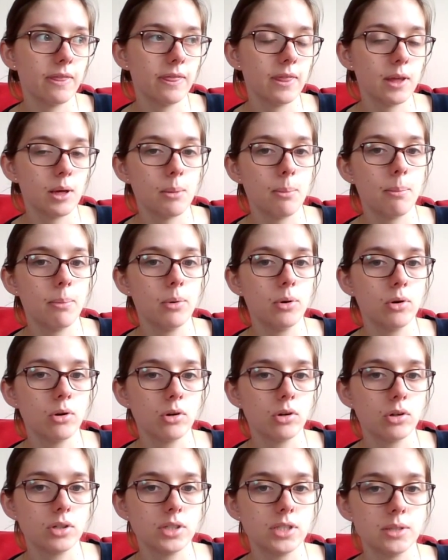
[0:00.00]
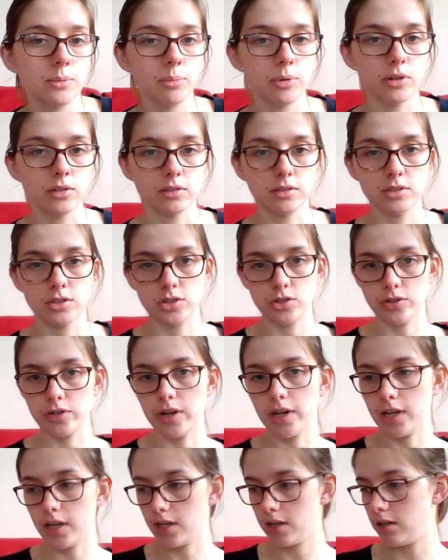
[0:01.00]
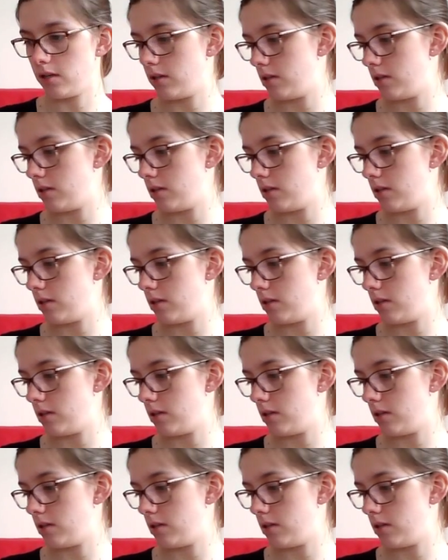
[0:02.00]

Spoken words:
the book depository,